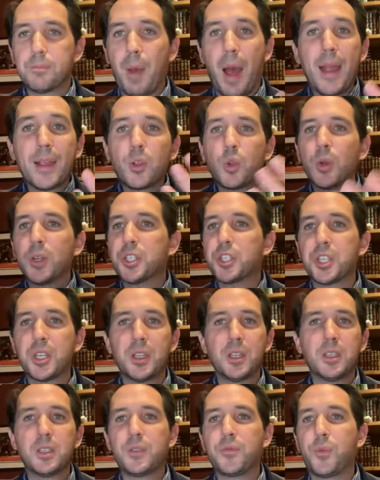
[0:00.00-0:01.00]

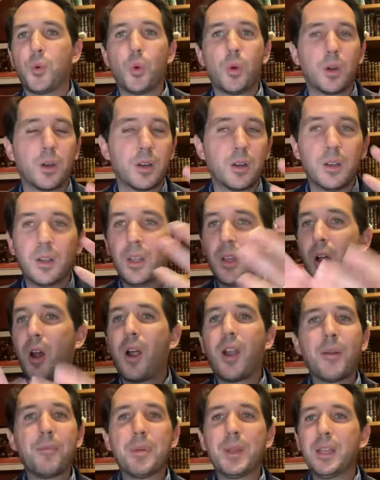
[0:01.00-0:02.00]
Christians, for
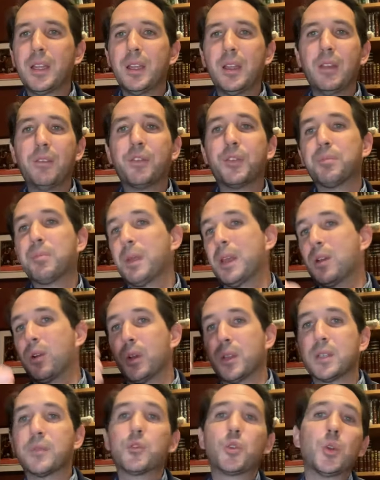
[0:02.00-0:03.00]
our beliefs,
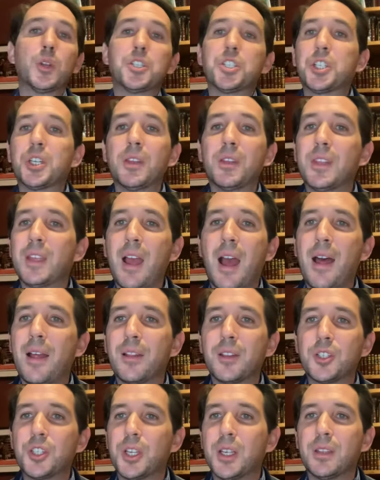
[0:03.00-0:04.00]
because of Christian
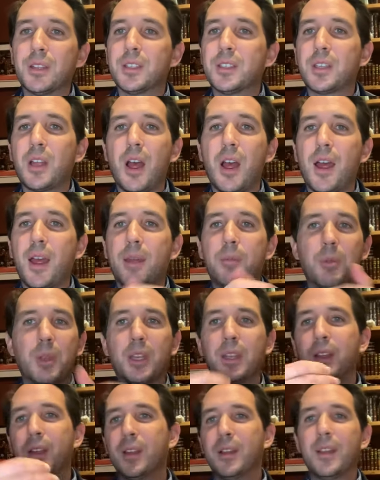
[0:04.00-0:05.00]
theology at the time,
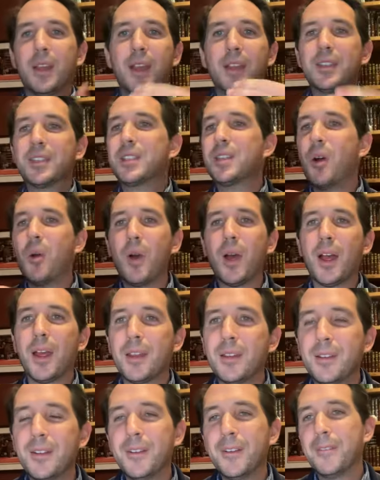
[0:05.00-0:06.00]
and so
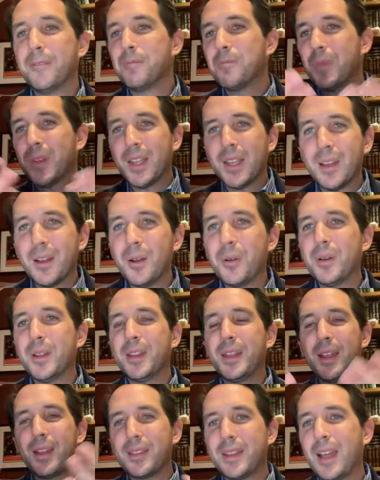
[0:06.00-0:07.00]
on. You know, and
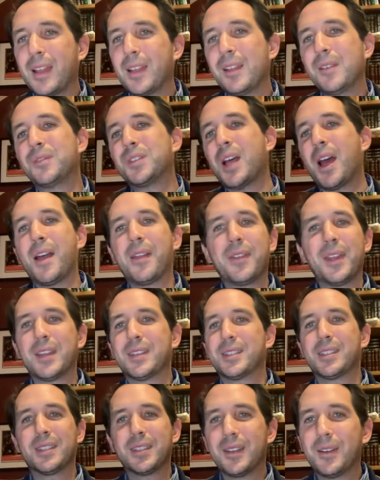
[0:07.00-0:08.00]
that lives on.
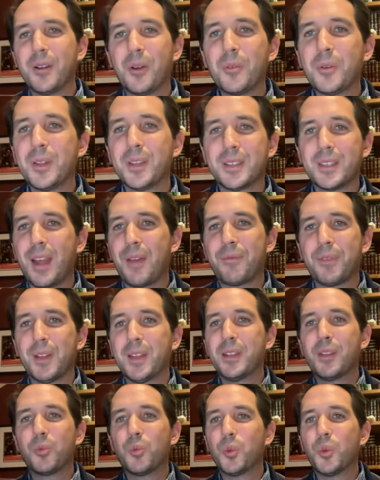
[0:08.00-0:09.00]
That's, you know, it definitely
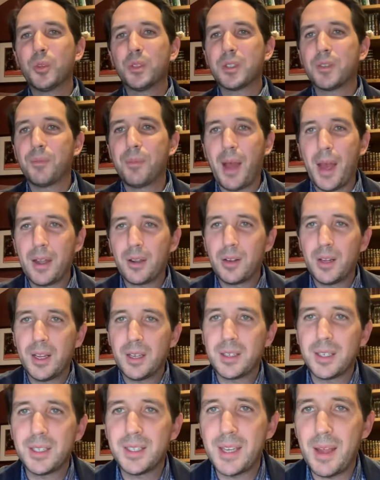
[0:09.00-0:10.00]
the roots of modern
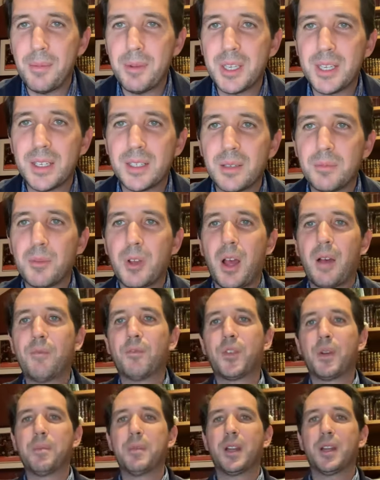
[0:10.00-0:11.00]
anti-Semitism come
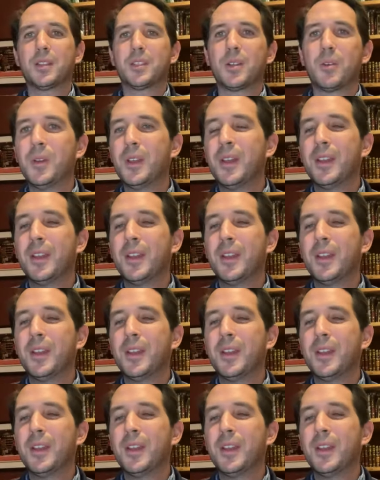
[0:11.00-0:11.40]
from there. So,